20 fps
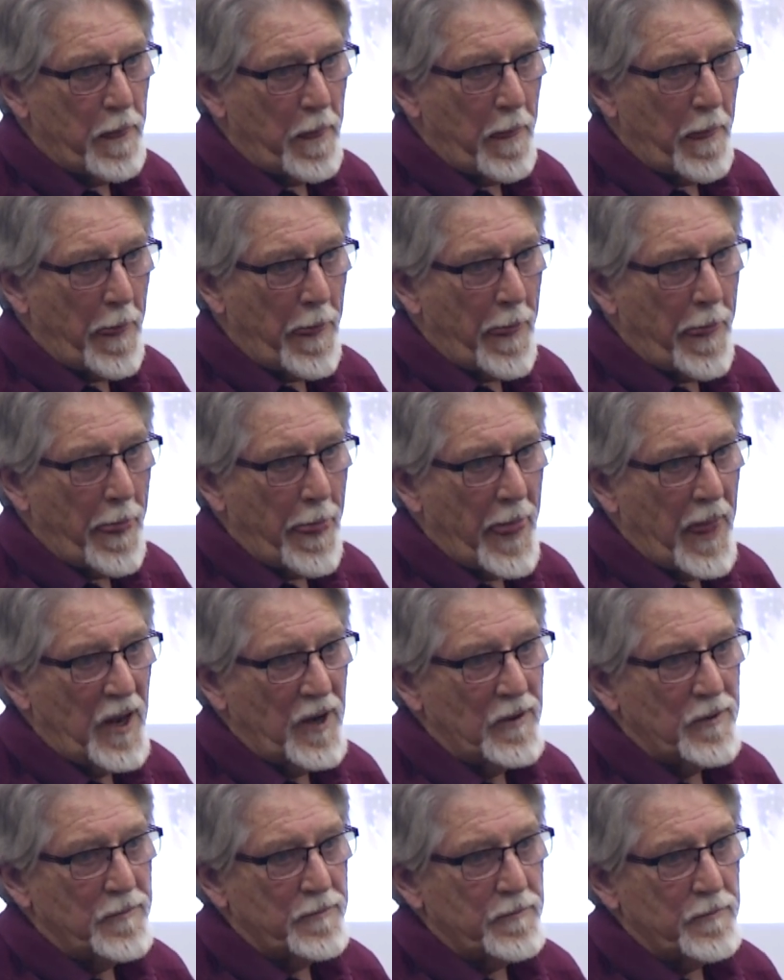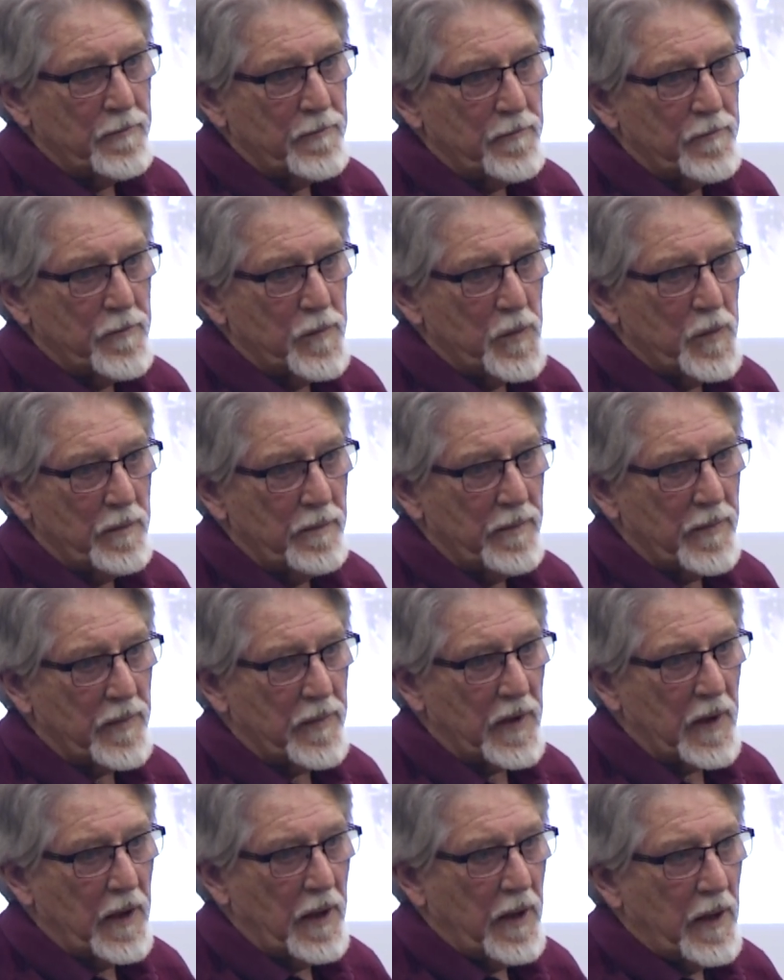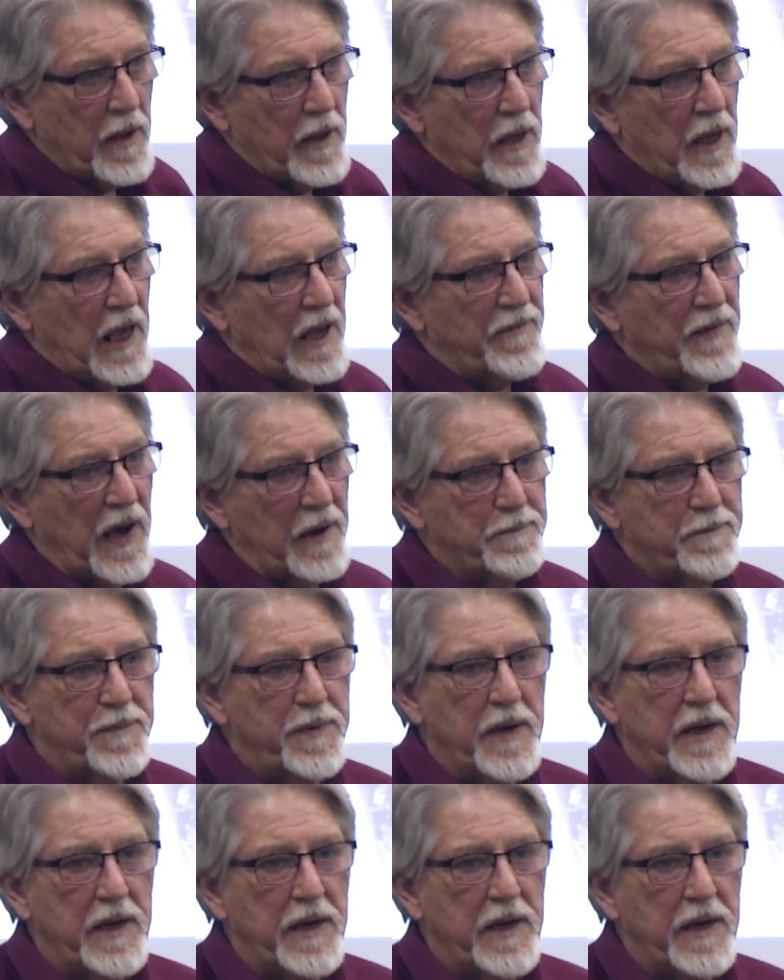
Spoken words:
plant a better chance.